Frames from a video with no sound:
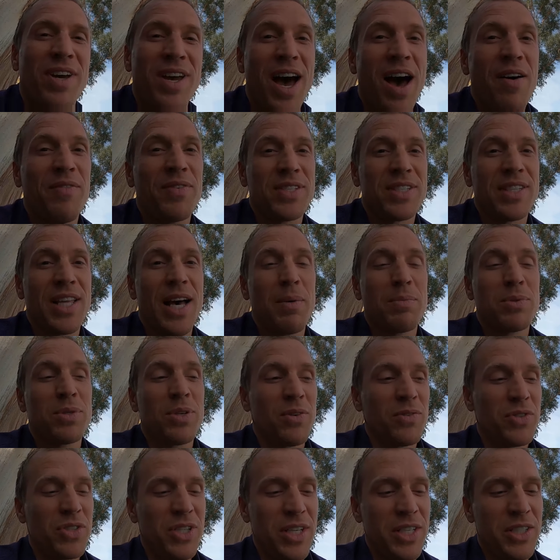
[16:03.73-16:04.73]
of a coffee snob,
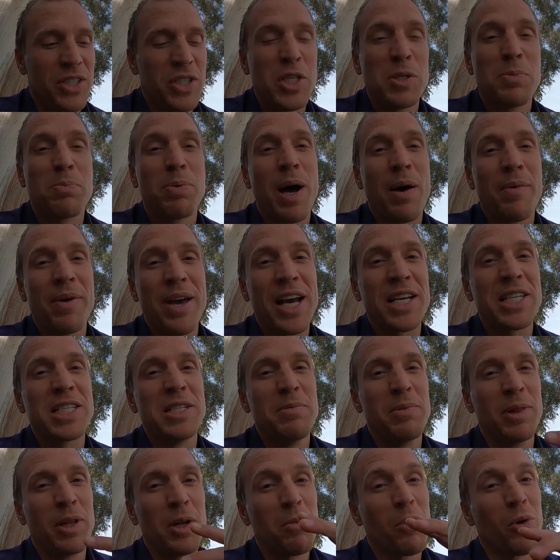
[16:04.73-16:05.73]
so she, she's probably
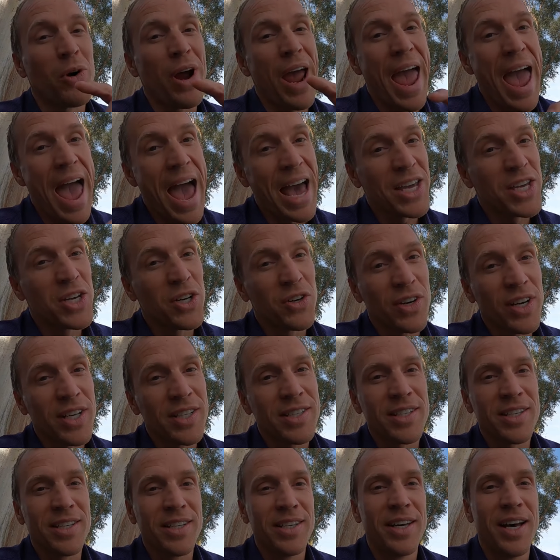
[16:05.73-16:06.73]
actually a little more
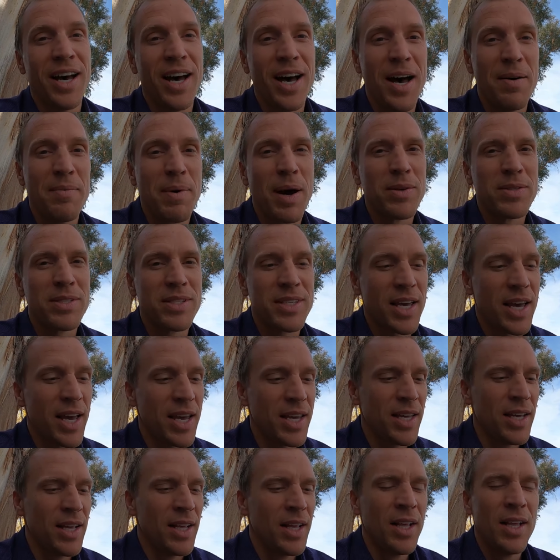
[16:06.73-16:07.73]
accurate, um, I would
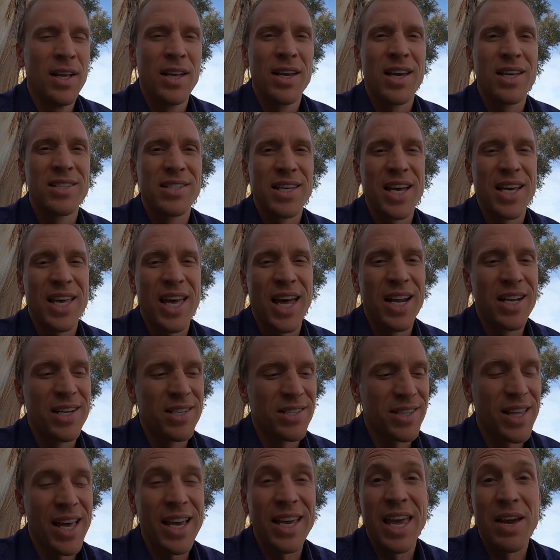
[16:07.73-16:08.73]
say, because yeah. I kind
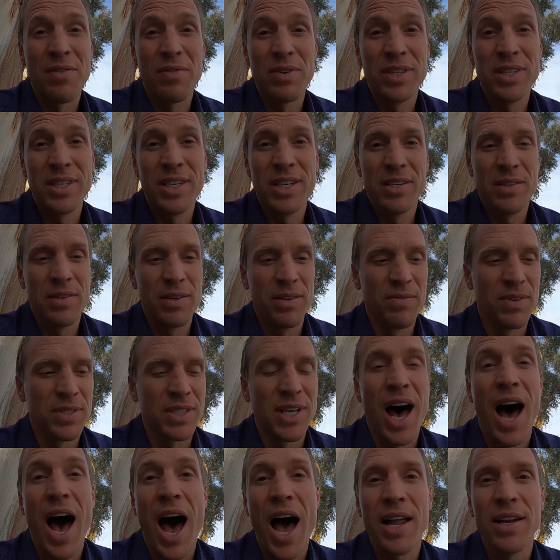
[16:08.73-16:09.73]
of dislike everything if
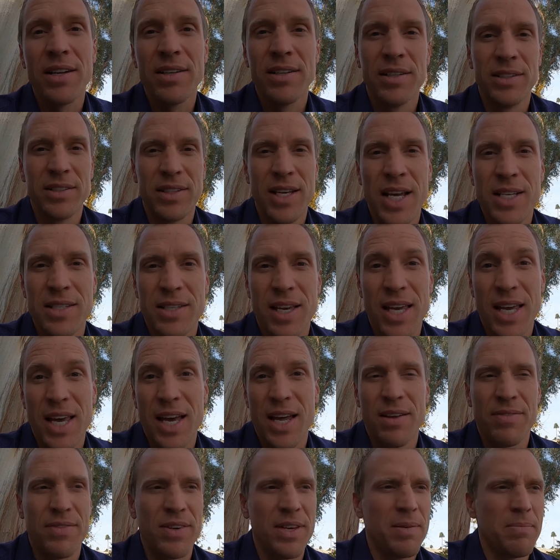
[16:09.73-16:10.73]
it's hot and tastes like
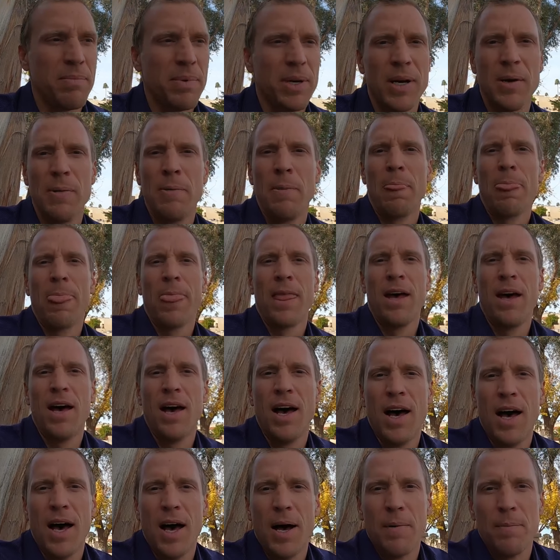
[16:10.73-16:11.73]
coffee, but,
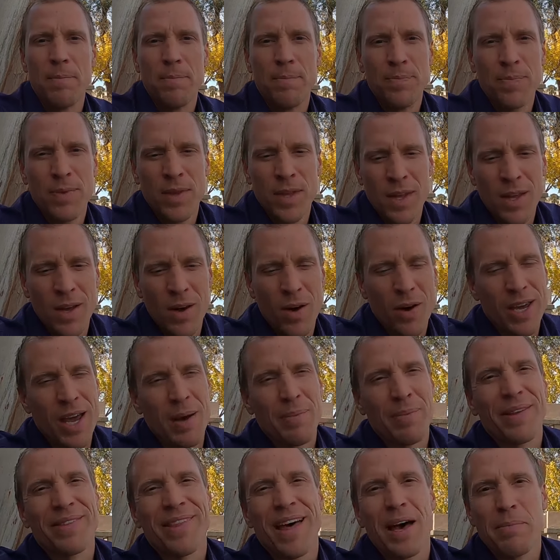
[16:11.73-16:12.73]
um,
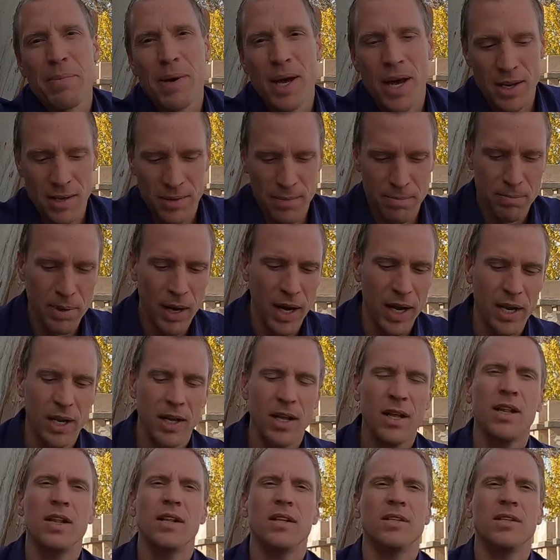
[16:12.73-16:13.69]
okay, I'm not that bad, but